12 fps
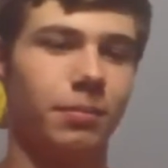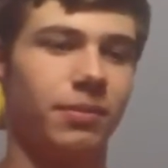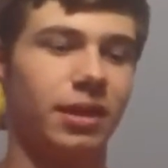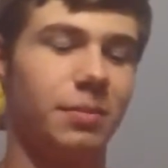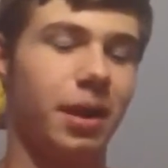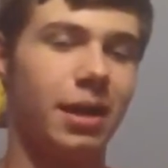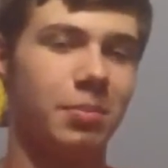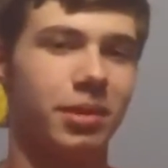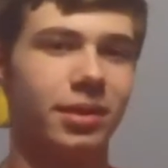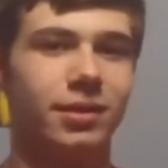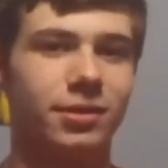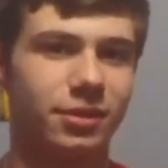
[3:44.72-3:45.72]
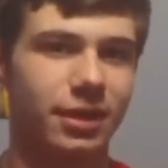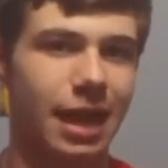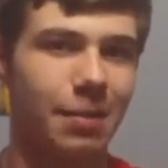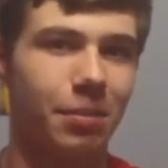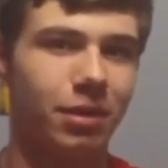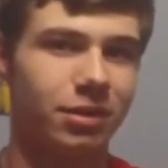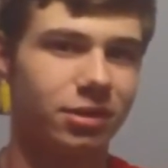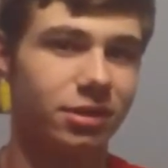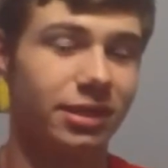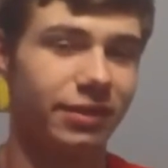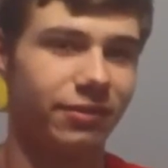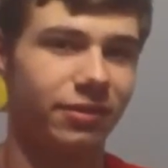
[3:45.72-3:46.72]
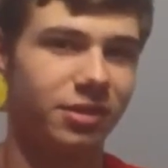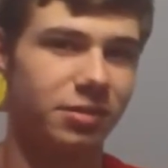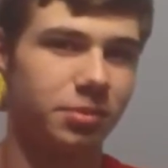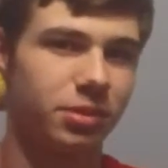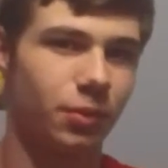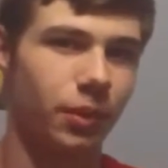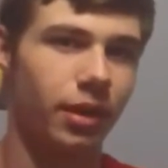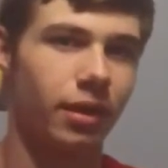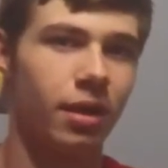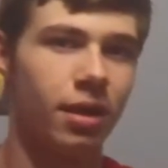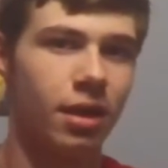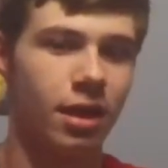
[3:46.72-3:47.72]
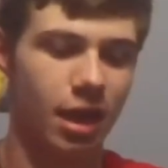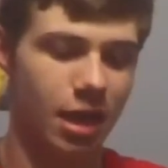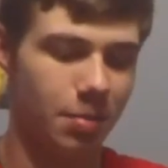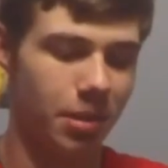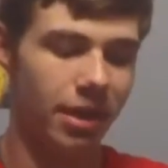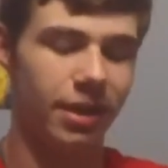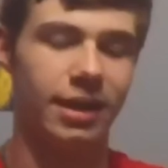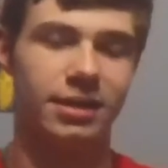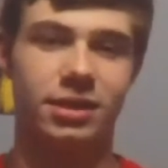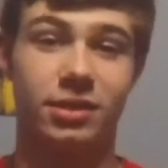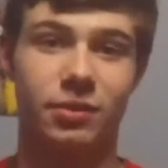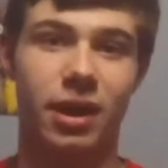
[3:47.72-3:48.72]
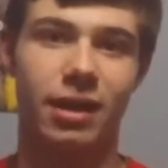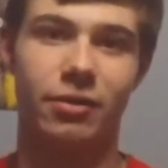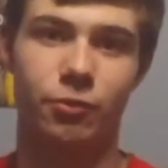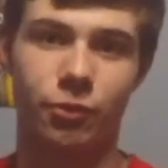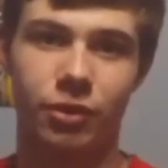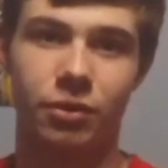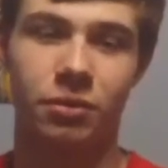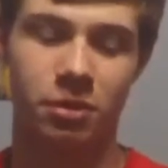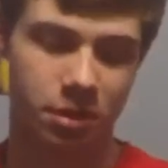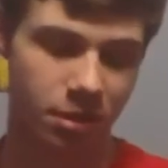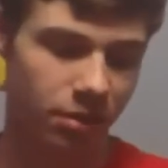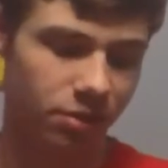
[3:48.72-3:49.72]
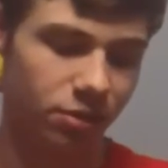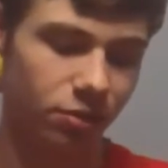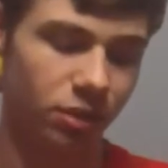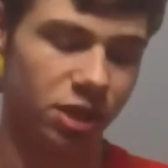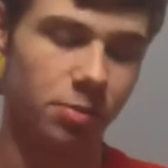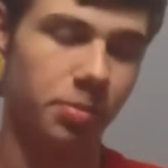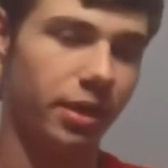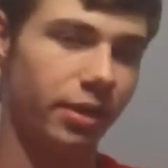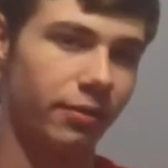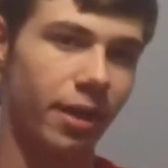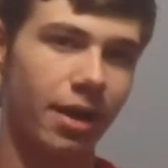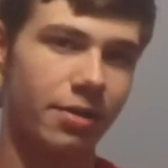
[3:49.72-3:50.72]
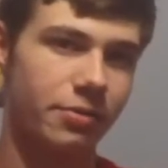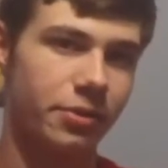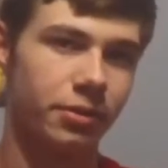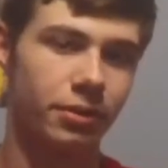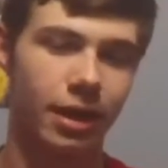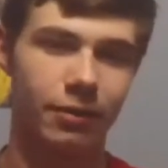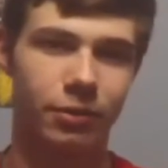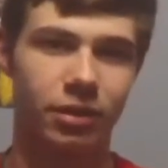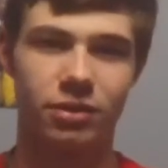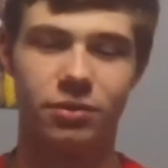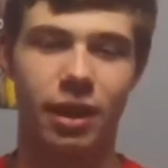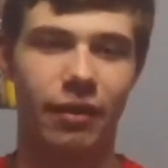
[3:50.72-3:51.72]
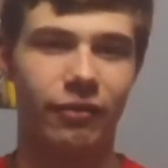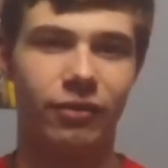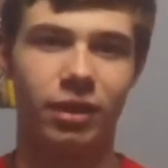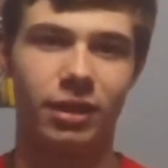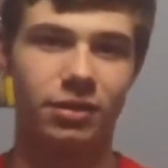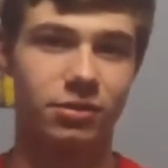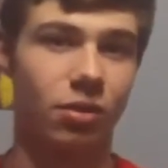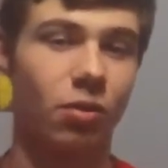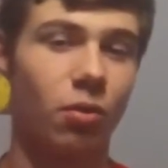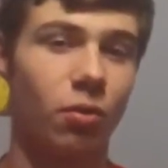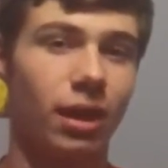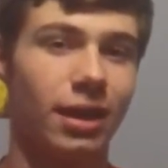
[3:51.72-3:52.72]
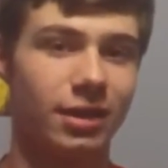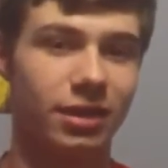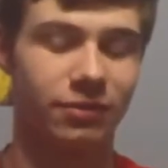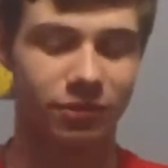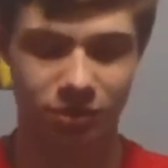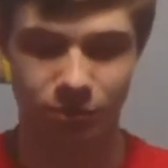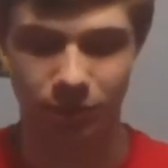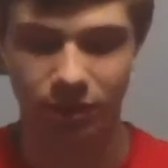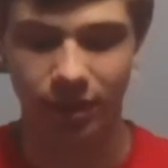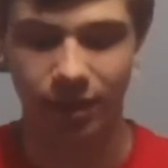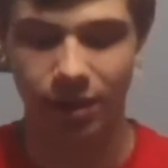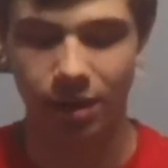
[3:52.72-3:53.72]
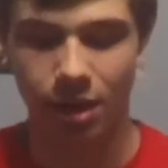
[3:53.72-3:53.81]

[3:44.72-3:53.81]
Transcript: In my opinion, there's not much difference between a bait casting rod and reel to a spinning rod and reel. I really do not feel like there's a whole lot of difference with that.